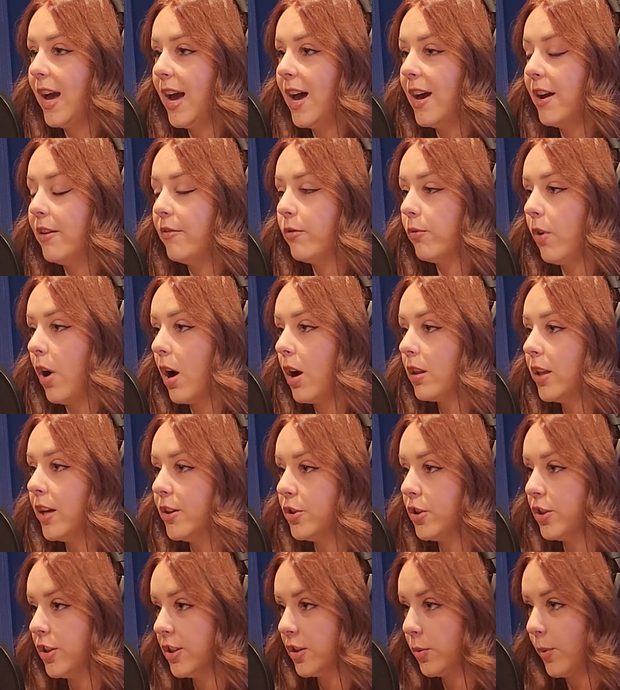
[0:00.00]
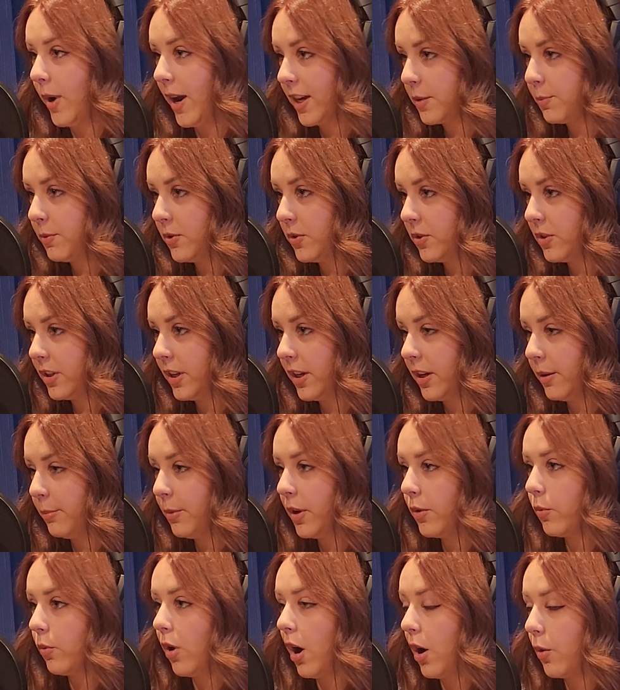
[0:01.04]
have Rock Legends Wax Museum
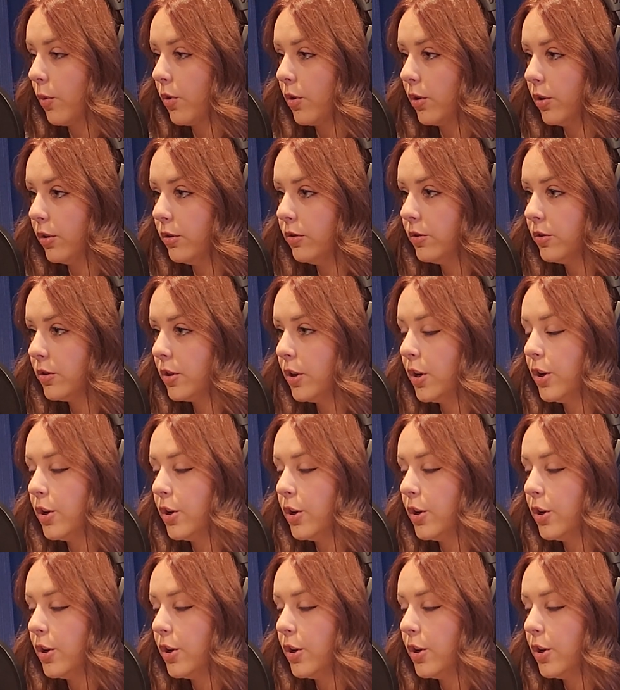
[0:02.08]
and Rock World.